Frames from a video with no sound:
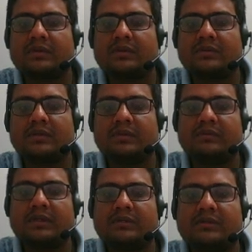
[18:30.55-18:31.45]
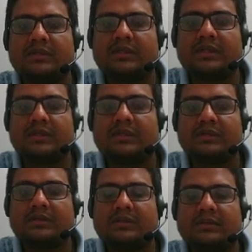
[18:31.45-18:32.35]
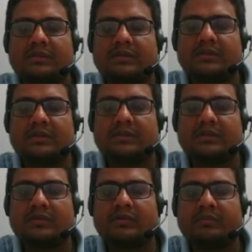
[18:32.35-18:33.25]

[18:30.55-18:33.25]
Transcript: So then we can say that, so